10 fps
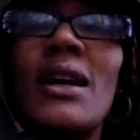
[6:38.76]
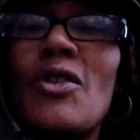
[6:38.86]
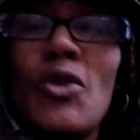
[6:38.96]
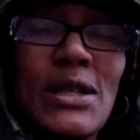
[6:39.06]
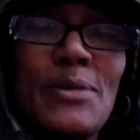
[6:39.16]

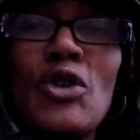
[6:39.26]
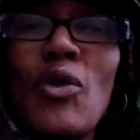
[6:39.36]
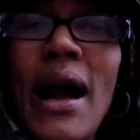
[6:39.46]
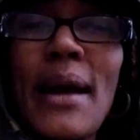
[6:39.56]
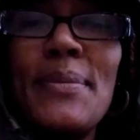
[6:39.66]
Or
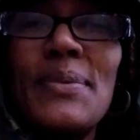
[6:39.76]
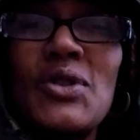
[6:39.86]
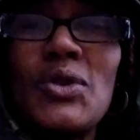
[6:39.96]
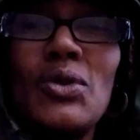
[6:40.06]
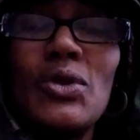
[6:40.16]
subscribe
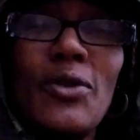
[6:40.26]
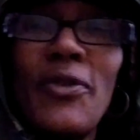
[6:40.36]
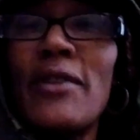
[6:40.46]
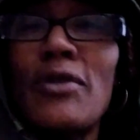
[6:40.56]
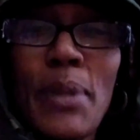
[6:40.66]
to your
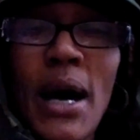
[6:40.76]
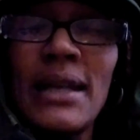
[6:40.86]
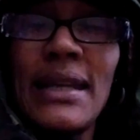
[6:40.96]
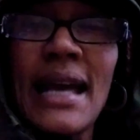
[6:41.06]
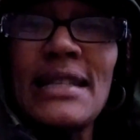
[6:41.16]
favorite
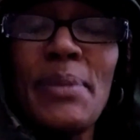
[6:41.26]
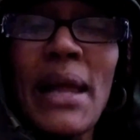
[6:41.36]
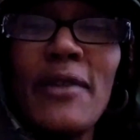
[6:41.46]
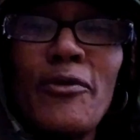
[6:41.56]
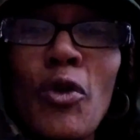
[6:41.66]
podcast
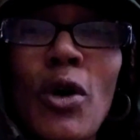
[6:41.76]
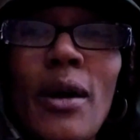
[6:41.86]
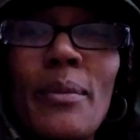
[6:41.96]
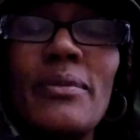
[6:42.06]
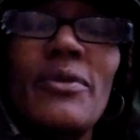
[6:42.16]

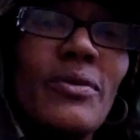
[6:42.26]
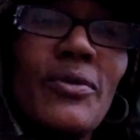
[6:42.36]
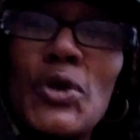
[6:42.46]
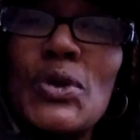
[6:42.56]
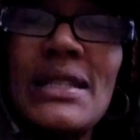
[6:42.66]
platform,
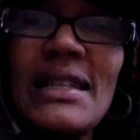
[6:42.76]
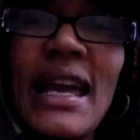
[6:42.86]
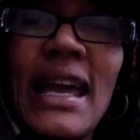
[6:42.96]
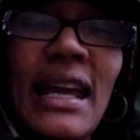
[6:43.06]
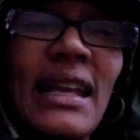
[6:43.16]
Food
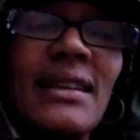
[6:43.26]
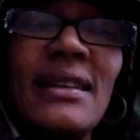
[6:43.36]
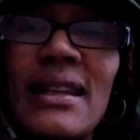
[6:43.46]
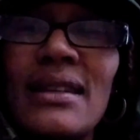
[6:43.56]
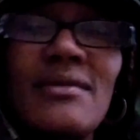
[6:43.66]
Slaying,
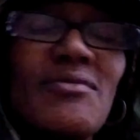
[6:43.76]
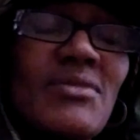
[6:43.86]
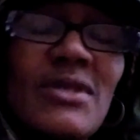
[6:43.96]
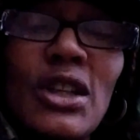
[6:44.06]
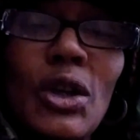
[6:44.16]
and
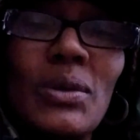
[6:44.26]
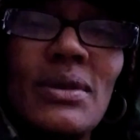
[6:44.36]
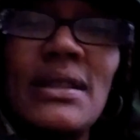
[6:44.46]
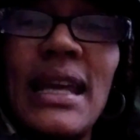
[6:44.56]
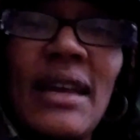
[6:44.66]

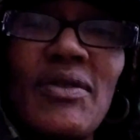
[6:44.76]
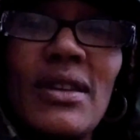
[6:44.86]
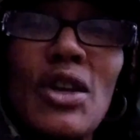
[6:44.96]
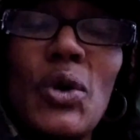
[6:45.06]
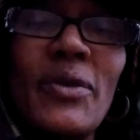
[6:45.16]
get the
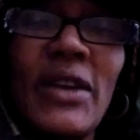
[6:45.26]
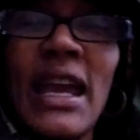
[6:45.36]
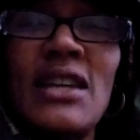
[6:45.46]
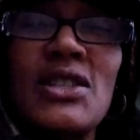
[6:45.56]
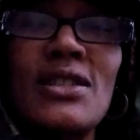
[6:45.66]

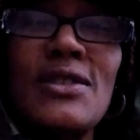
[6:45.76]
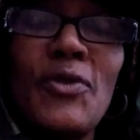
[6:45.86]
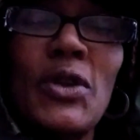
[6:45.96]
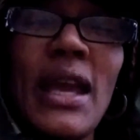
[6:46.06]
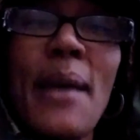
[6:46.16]
notifications
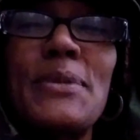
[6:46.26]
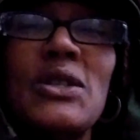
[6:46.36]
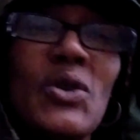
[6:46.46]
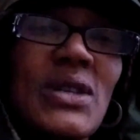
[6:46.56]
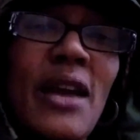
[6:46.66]
for the
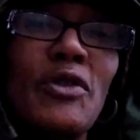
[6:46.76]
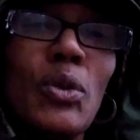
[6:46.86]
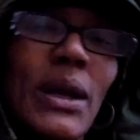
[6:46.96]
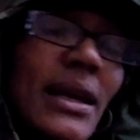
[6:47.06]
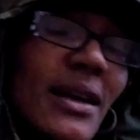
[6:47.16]
episodes every
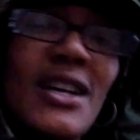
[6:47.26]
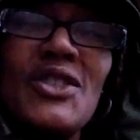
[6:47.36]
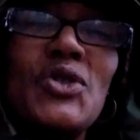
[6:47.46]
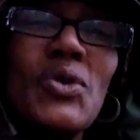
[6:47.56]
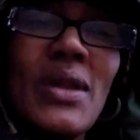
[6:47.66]
week,
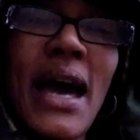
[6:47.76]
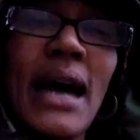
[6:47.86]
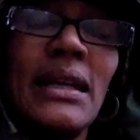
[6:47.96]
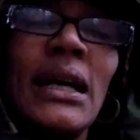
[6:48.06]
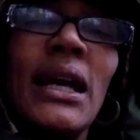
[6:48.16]
do
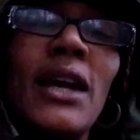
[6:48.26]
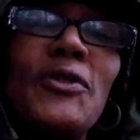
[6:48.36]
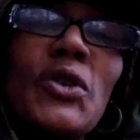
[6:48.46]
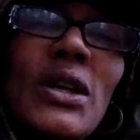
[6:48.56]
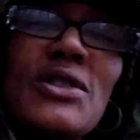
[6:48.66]
that. If
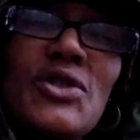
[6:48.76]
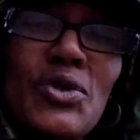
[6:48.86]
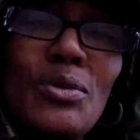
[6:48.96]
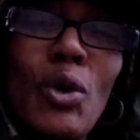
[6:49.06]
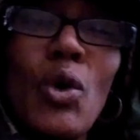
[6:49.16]
you can
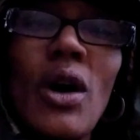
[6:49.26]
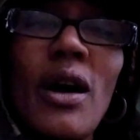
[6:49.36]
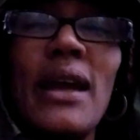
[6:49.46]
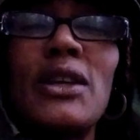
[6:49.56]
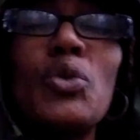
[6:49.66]
do more
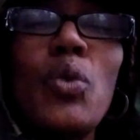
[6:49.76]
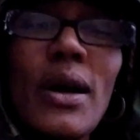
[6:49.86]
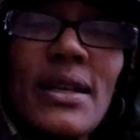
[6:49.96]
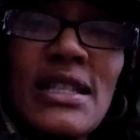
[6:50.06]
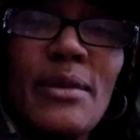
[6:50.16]
and you
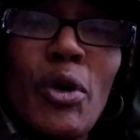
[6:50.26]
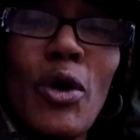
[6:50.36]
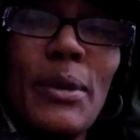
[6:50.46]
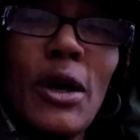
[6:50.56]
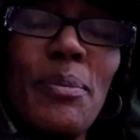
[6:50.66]
want to
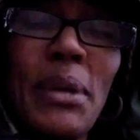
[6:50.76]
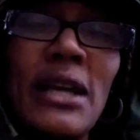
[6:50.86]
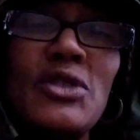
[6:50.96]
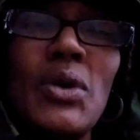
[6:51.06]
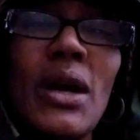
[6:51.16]
support me on
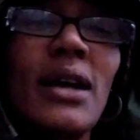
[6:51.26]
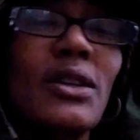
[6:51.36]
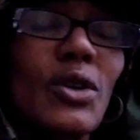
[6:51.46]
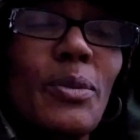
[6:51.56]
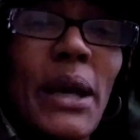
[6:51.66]
Patreon,
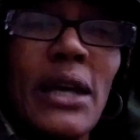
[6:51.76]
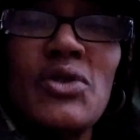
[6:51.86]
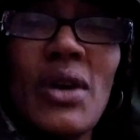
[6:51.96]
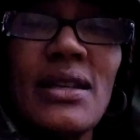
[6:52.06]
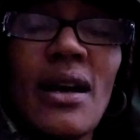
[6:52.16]
go to
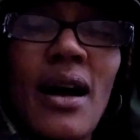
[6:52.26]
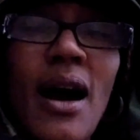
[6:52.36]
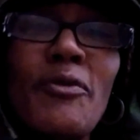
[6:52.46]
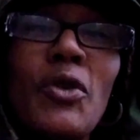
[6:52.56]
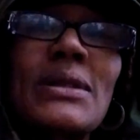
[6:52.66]

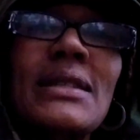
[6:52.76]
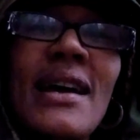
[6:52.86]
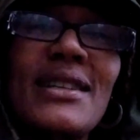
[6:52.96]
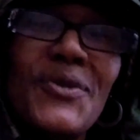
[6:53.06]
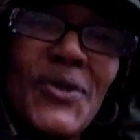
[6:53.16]

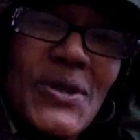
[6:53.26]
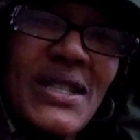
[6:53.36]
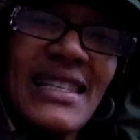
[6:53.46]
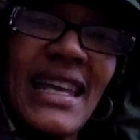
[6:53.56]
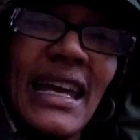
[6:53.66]

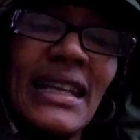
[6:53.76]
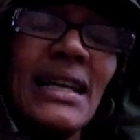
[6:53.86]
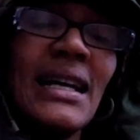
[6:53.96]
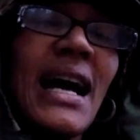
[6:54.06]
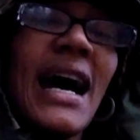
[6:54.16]
patreon.com/foodslaying.
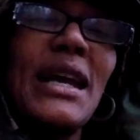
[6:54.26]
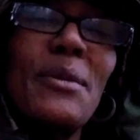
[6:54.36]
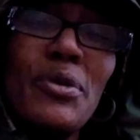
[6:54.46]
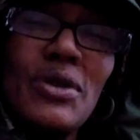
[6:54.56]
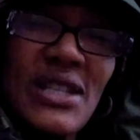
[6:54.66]
I
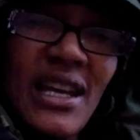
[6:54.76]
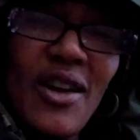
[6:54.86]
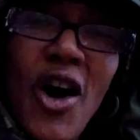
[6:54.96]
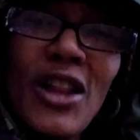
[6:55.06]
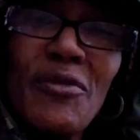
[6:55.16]
appreciate
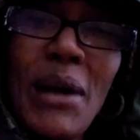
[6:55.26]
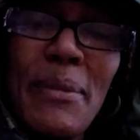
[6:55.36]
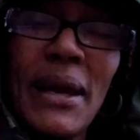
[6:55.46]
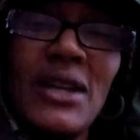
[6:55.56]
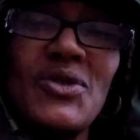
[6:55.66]
all of my
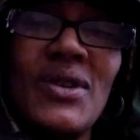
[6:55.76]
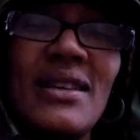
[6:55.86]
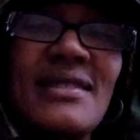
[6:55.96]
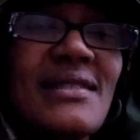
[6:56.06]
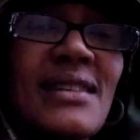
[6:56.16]

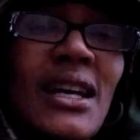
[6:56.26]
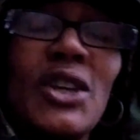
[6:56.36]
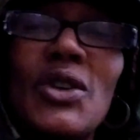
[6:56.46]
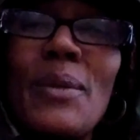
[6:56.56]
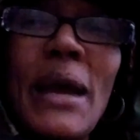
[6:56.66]
patrons.
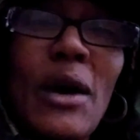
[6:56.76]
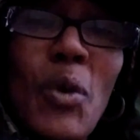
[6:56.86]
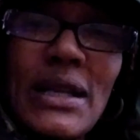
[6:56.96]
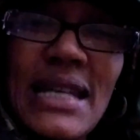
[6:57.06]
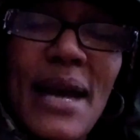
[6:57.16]
You can make a
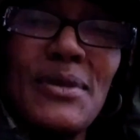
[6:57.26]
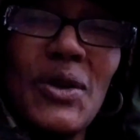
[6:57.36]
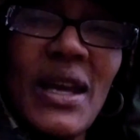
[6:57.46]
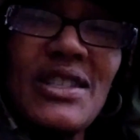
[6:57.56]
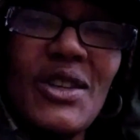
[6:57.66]
one-time
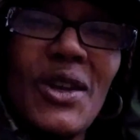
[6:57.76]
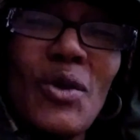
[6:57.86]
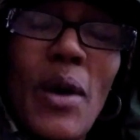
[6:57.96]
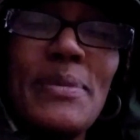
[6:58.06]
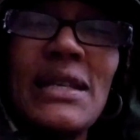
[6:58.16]
donation on the
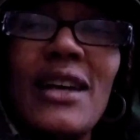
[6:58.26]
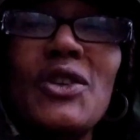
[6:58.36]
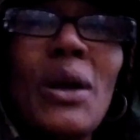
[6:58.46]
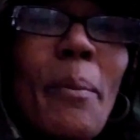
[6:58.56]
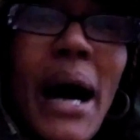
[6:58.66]
website. You
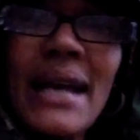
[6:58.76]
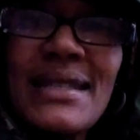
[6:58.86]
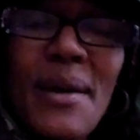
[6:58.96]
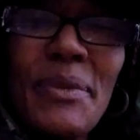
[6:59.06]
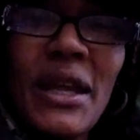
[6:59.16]
can buy
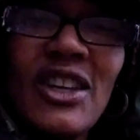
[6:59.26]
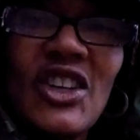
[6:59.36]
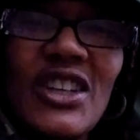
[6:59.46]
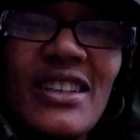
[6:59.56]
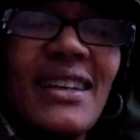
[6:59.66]
something
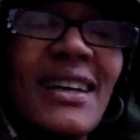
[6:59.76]
good.